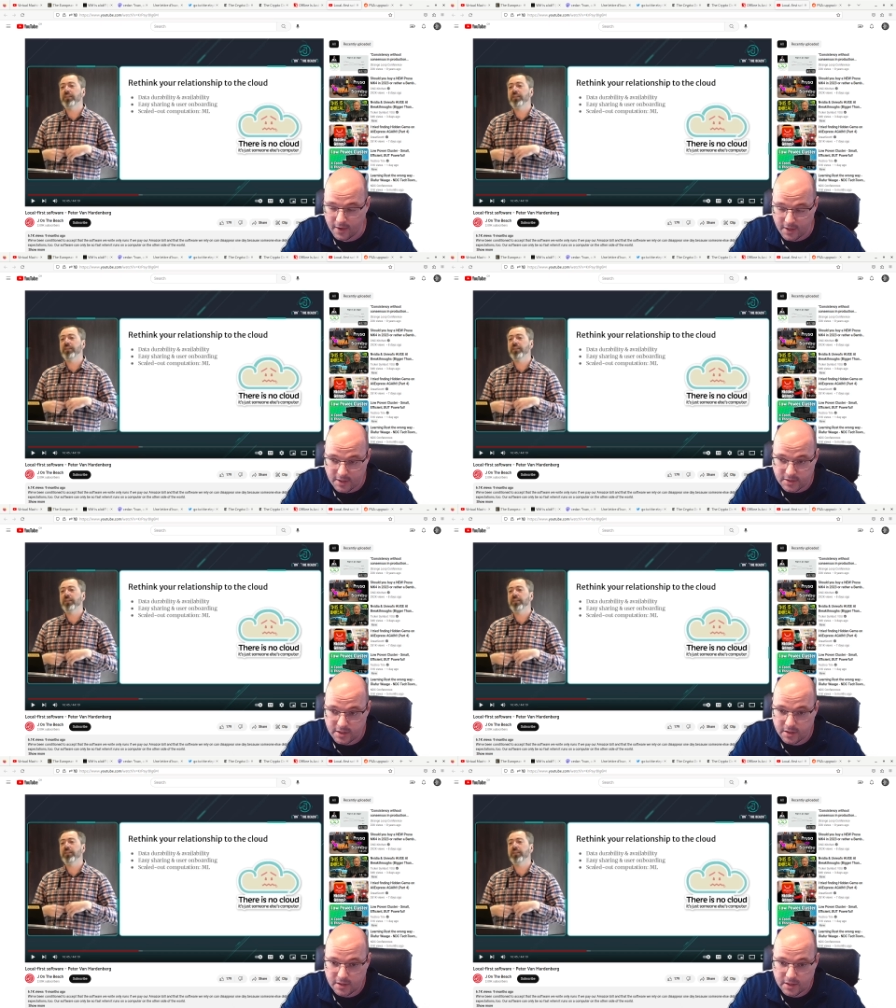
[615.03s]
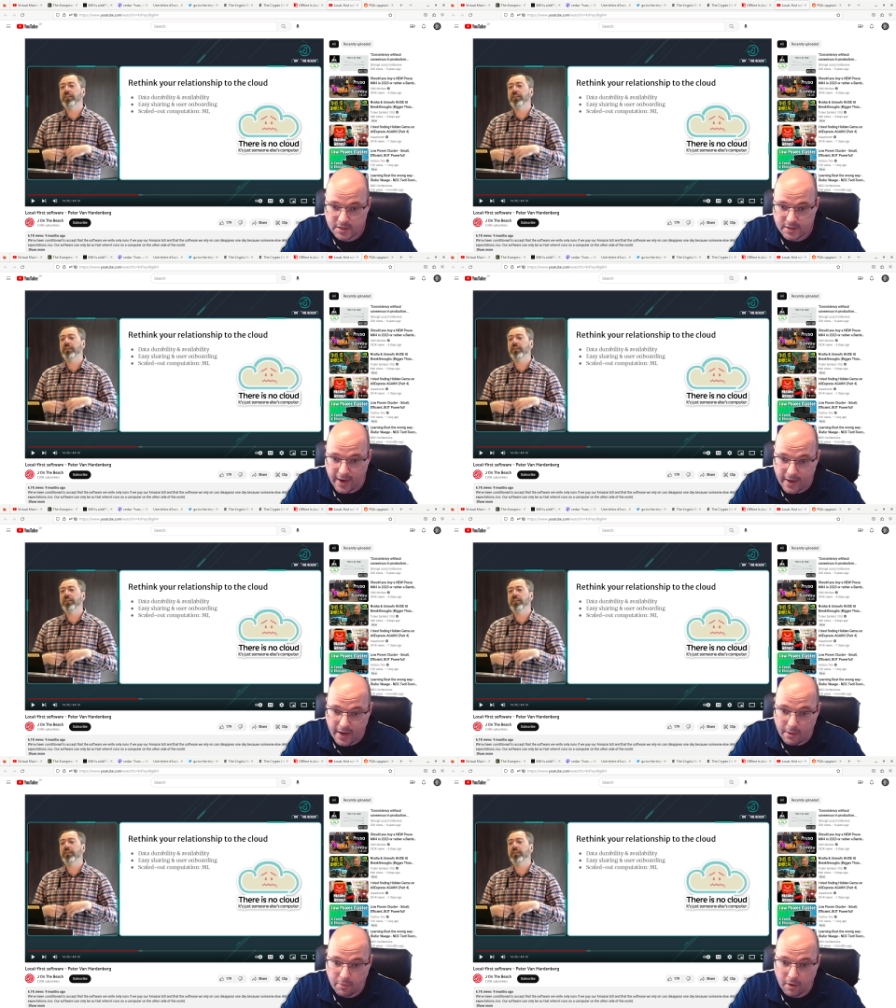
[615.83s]
CRDTs
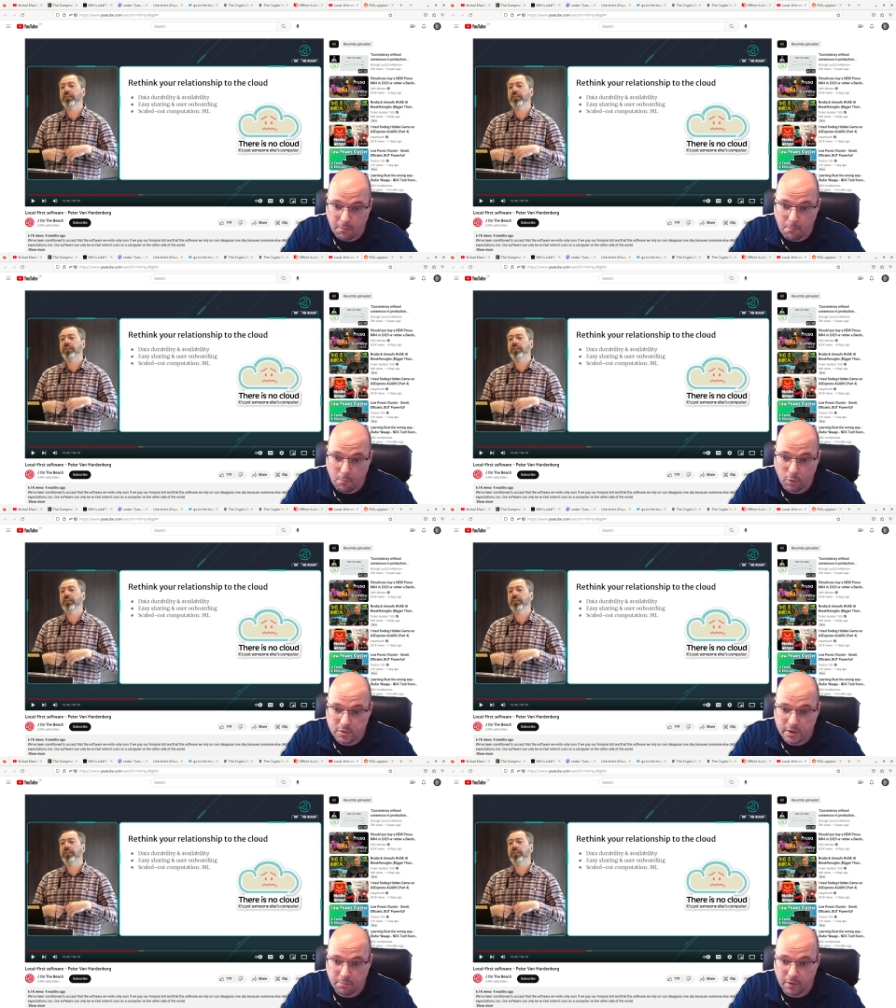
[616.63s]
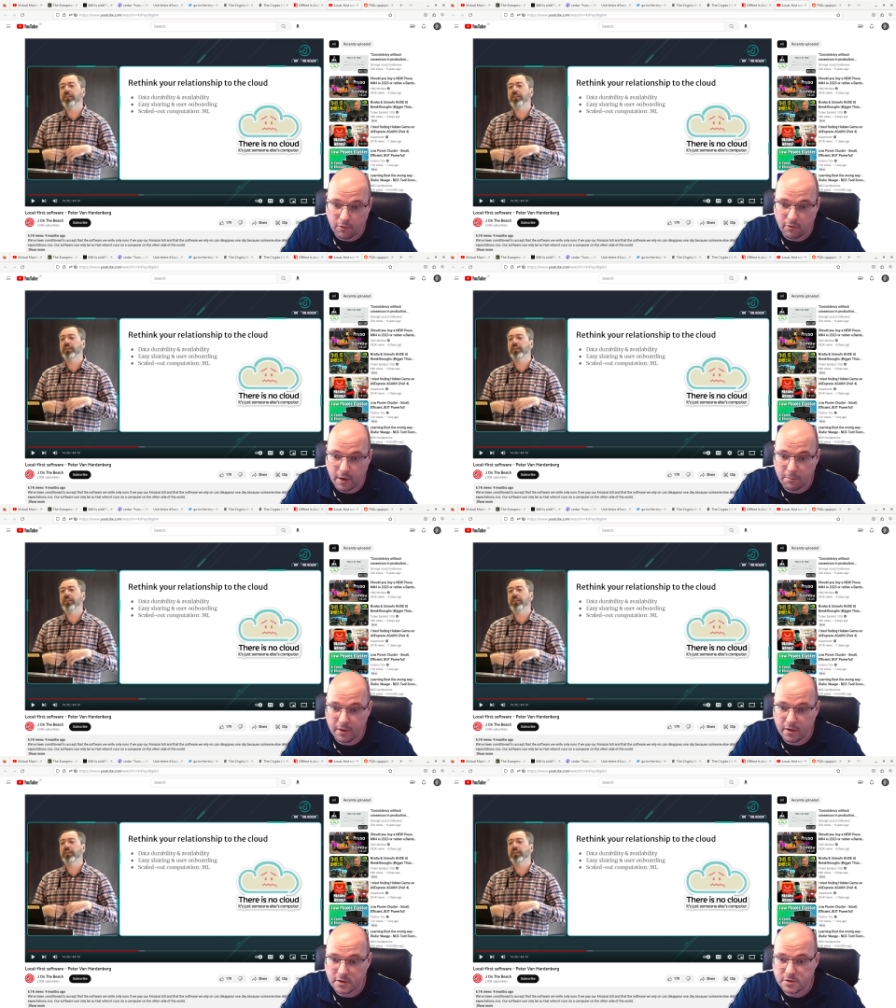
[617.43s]
enable multiple
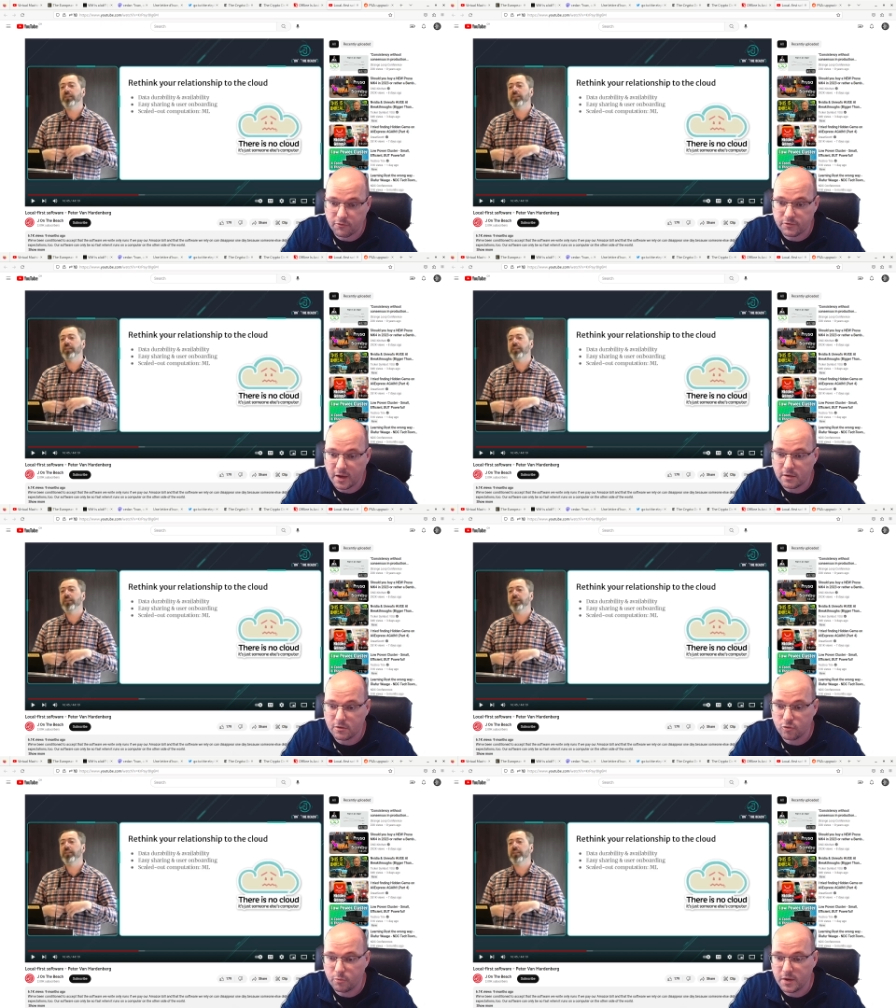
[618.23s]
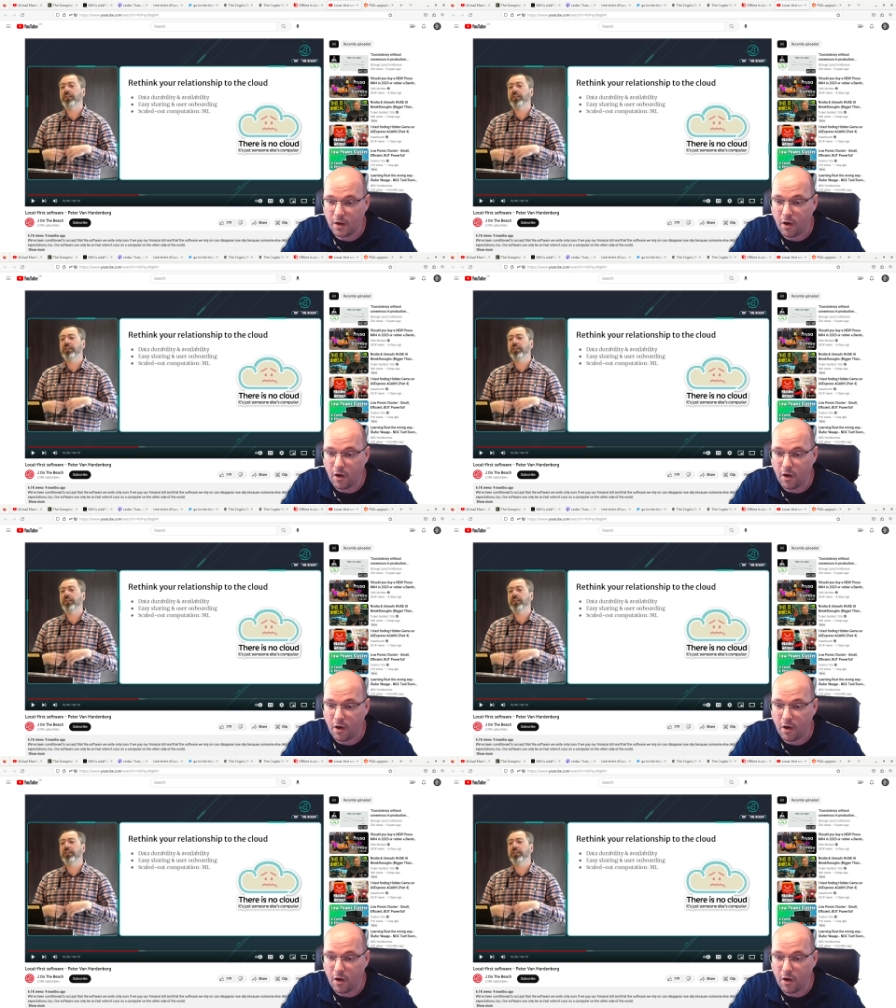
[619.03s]
replicas of data to be